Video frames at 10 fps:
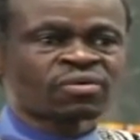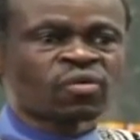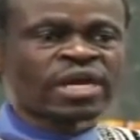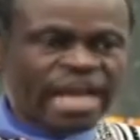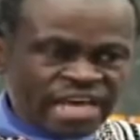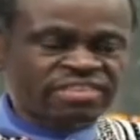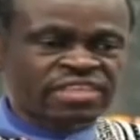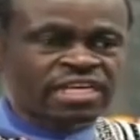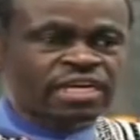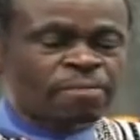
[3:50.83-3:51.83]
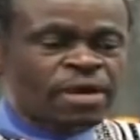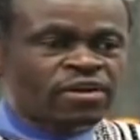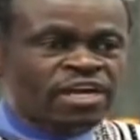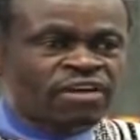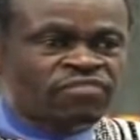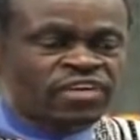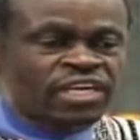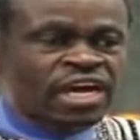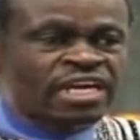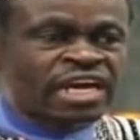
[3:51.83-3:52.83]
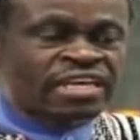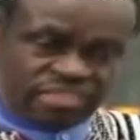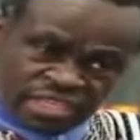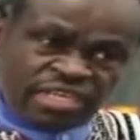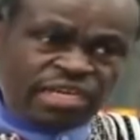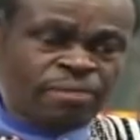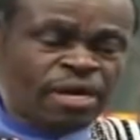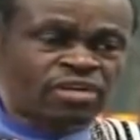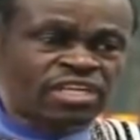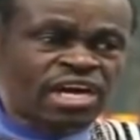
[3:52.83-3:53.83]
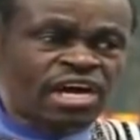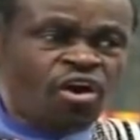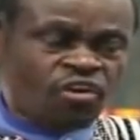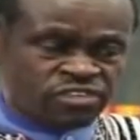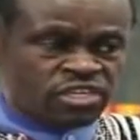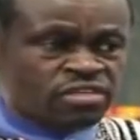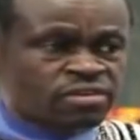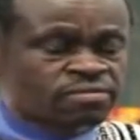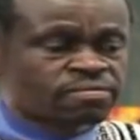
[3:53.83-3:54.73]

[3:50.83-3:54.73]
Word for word: when I think about Africa and I think about her often,